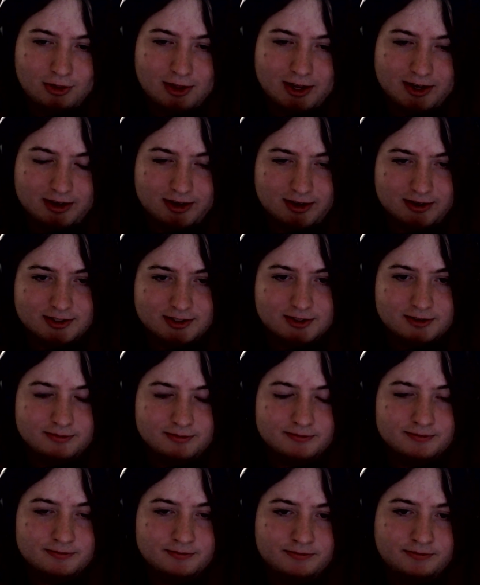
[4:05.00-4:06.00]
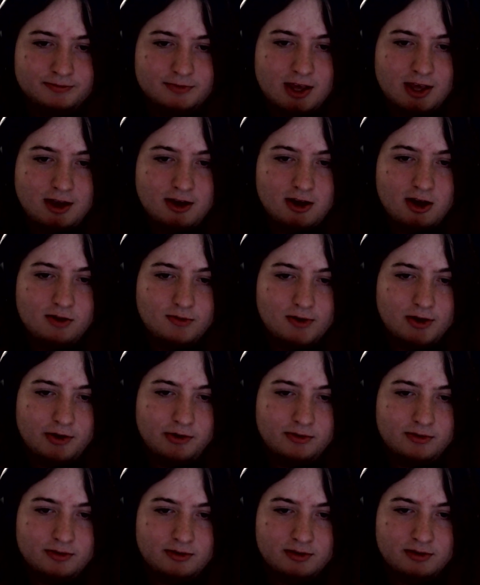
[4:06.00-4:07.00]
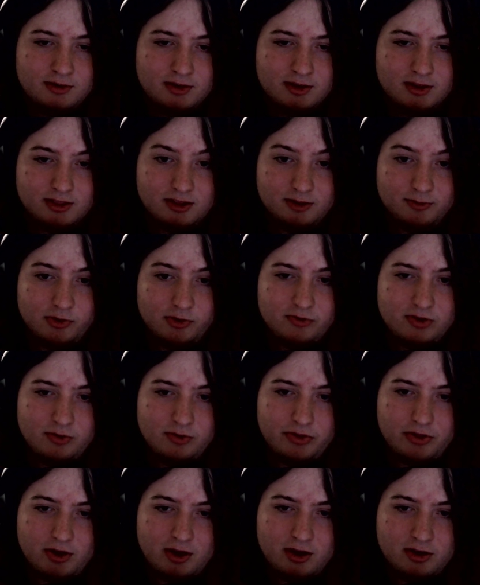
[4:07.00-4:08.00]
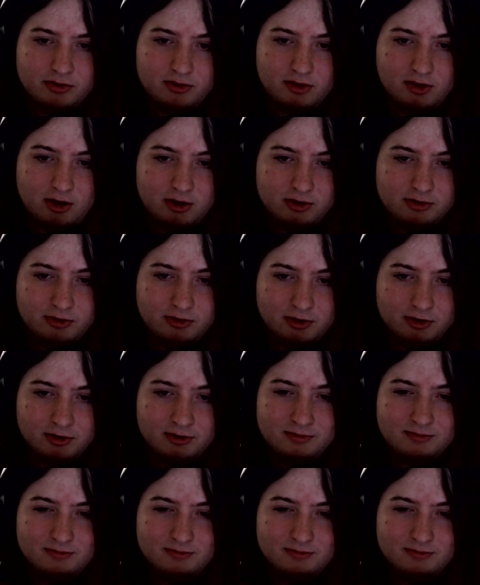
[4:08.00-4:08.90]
ideas. He co-wrote the movie with author